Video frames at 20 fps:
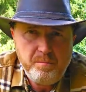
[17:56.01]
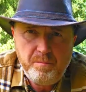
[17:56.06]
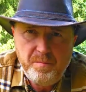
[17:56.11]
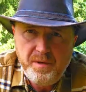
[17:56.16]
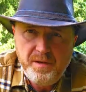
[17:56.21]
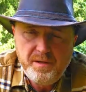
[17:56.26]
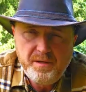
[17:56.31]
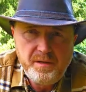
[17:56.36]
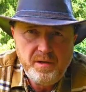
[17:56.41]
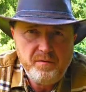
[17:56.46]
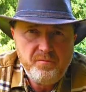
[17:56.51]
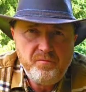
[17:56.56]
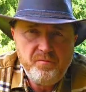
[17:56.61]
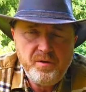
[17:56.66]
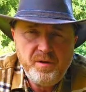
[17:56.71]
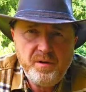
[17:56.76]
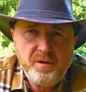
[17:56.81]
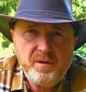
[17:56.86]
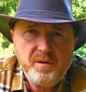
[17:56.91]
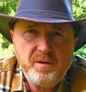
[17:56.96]
be
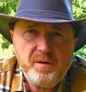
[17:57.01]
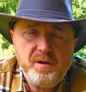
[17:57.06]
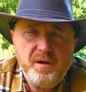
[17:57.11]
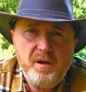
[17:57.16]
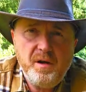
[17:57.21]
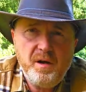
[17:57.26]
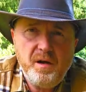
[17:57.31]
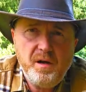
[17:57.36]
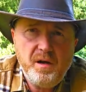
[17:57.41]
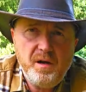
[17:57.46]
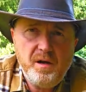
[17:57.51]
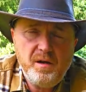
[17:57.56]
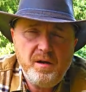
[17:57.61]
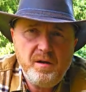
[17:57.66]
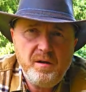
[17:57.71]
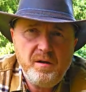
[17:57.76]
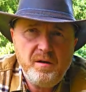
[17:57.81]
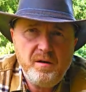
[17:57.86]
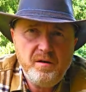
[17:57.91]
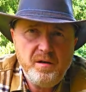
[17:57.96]
different,
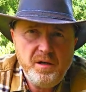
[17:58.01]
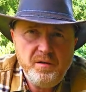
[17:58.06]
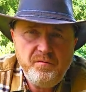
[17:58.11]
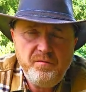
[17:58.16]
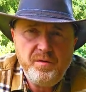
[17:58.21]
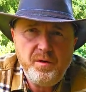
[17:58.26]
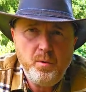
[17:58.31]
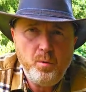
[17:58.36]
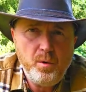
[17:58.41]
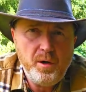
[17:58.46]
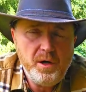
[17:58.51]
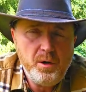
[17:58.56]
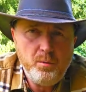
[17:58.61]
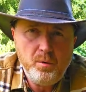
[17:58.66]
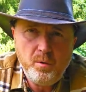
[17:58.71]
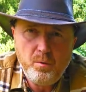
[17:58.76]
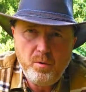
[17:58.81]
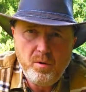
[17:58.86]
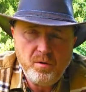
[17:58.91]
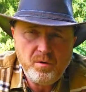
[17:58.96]
live the way
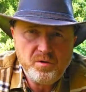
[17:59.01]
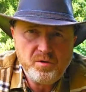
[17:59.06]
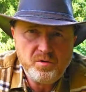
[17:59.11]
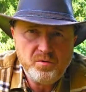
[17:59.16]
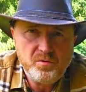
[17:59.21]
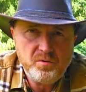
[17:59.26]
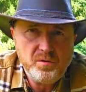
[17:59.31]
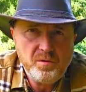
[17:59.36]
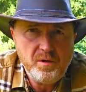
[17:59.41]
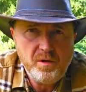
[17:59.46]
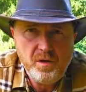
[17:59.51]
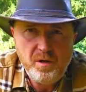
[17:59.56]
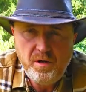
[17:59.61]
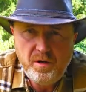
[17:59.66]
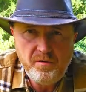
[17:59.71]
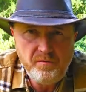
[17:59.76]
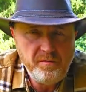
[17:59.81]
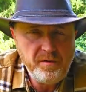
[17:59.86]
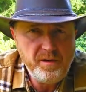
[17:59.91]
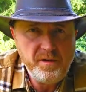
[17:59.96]
we want to,
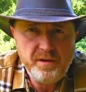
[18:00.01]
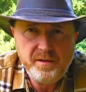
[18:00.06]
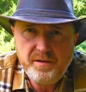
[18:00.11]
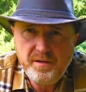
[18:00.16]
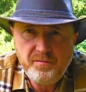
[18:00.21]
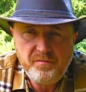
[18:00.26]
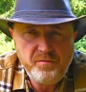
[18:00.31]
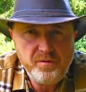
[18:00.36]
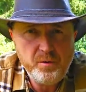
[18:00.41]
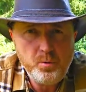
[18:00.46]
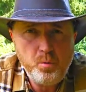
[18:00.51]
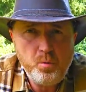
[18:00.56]
live in different